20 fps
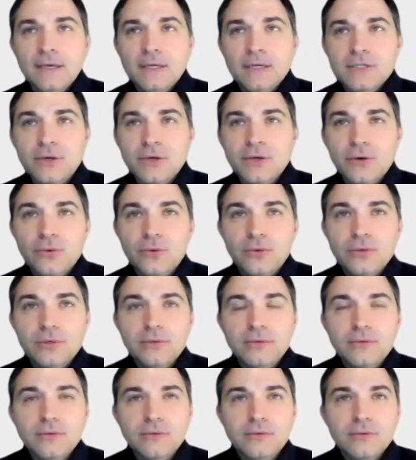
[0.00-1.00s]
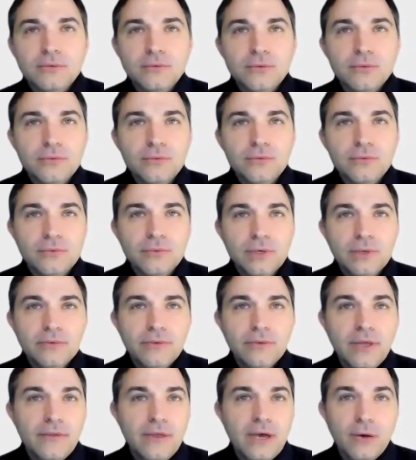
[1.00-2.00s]
So,
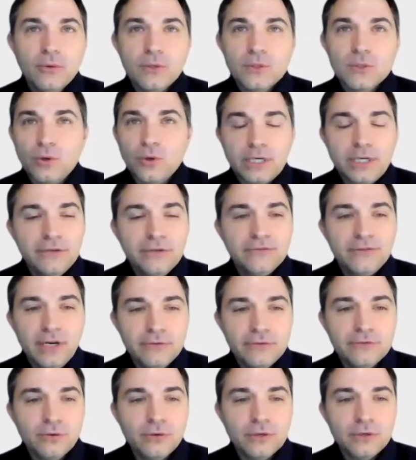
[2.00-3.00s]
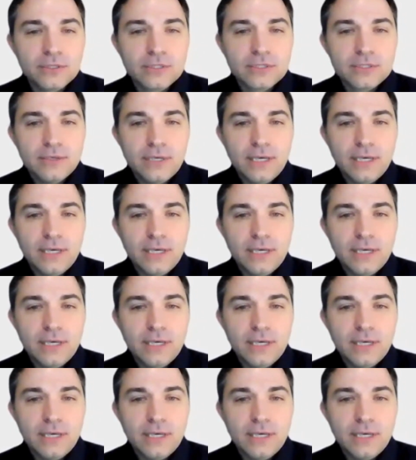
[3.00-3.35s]
and that was working fine for us.